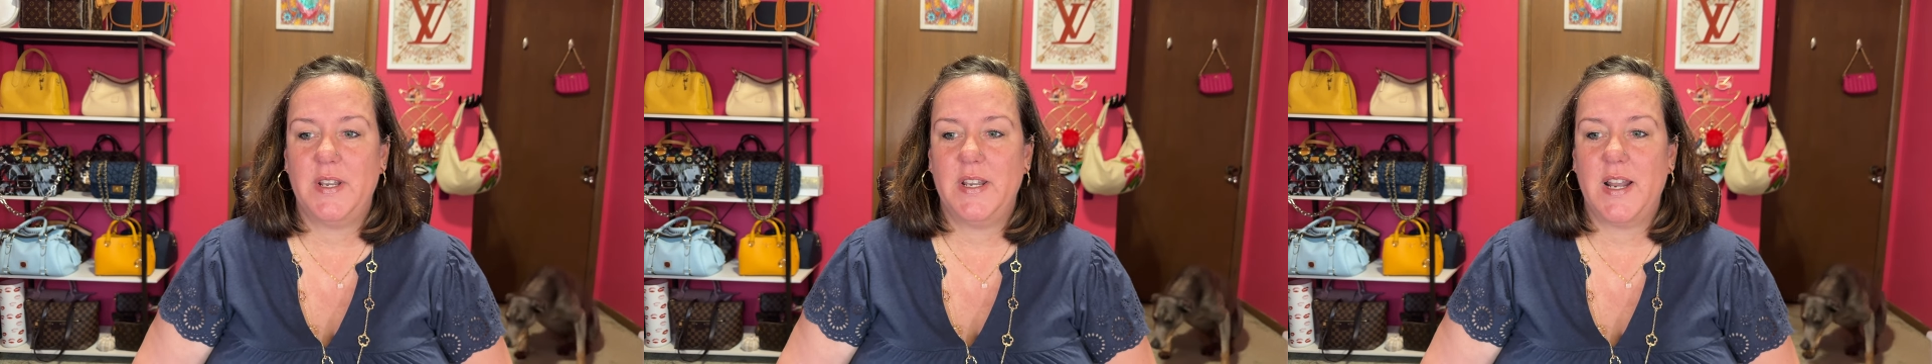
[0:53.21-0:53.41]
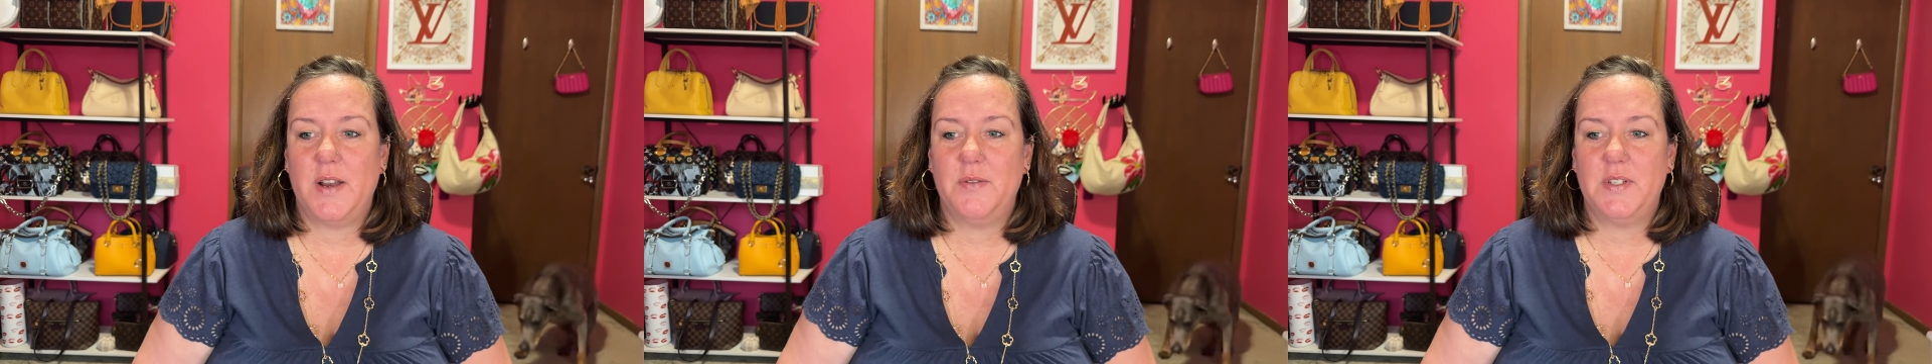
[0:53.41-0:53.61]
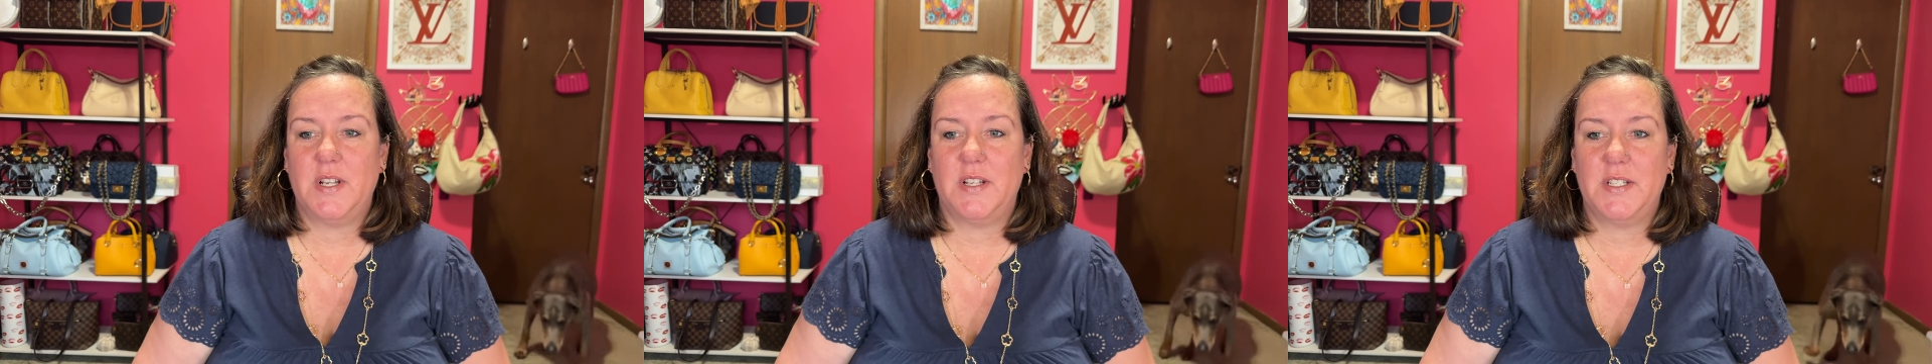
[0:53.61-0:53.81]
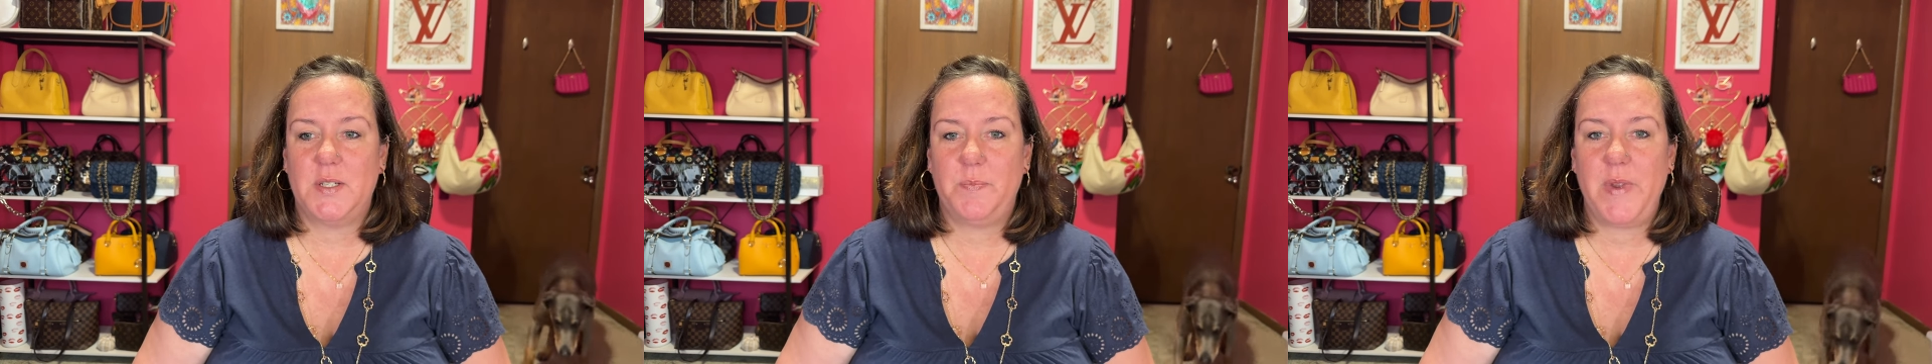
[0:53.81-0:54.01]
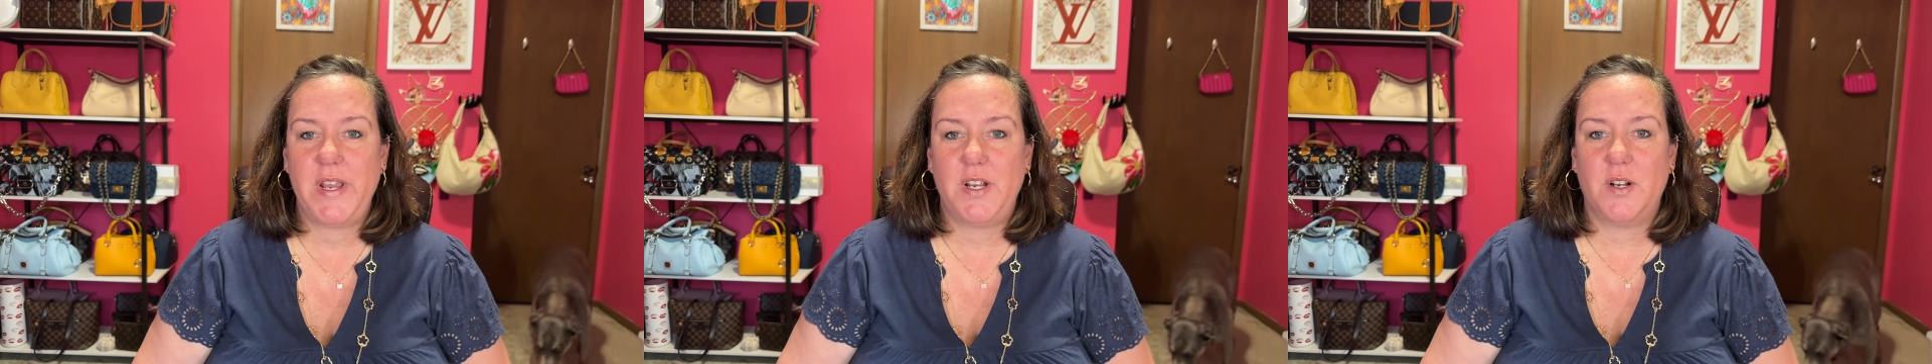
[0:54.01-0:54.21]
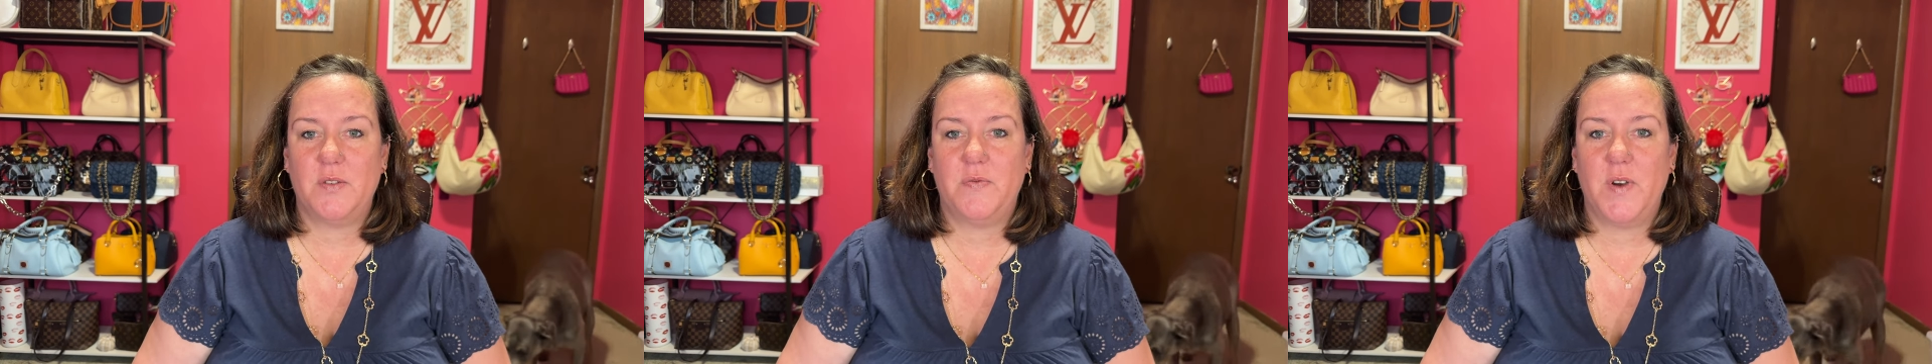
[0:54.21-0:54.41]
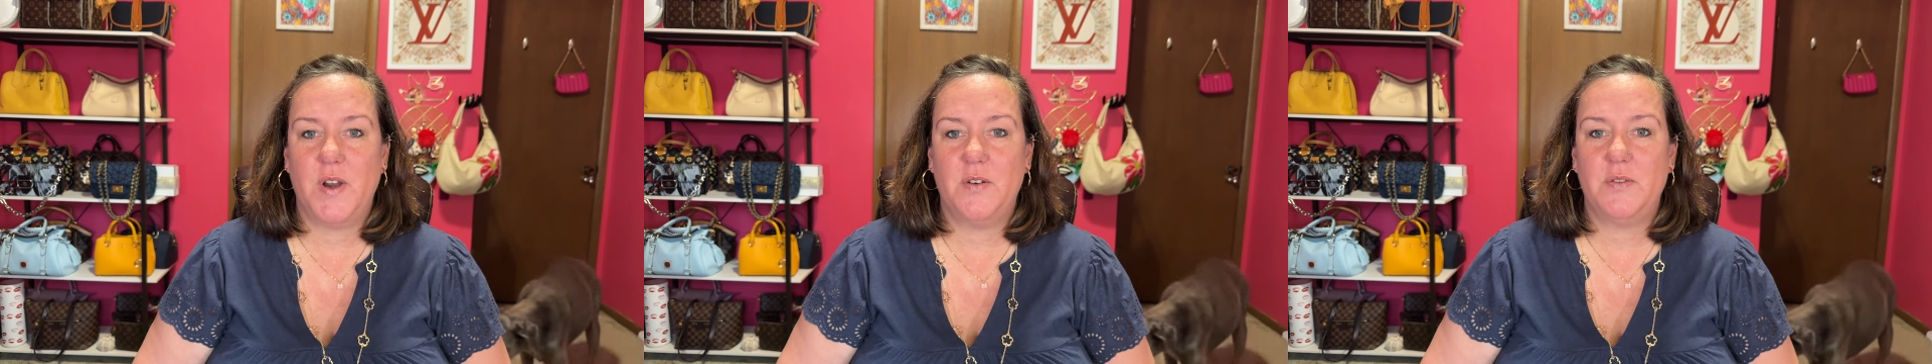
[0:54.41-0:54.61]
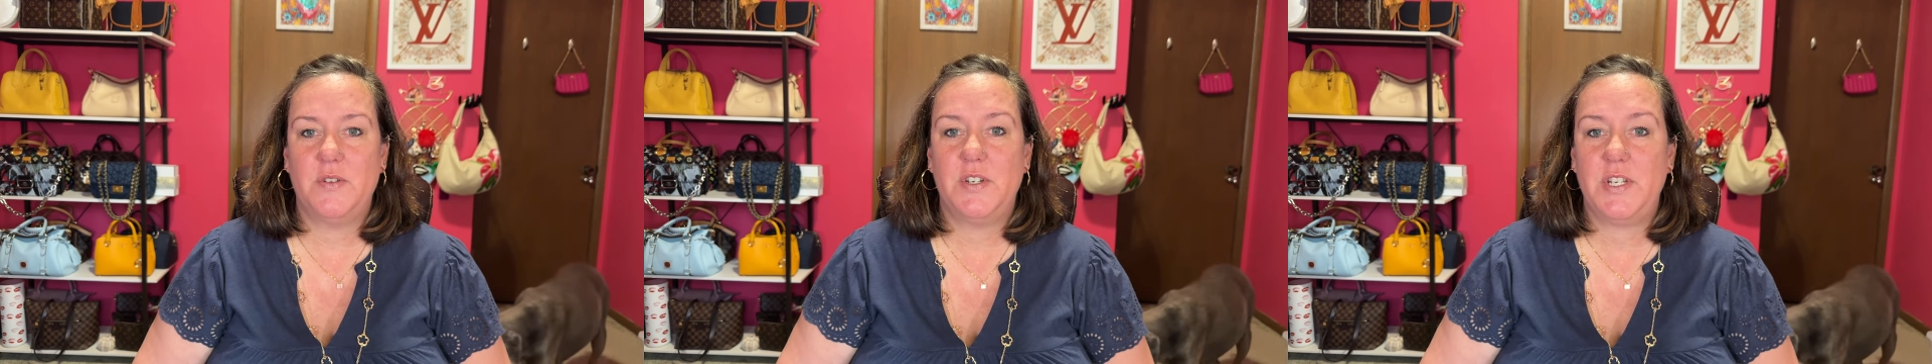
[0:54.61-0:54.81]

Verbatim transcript: and I was on speakerphone,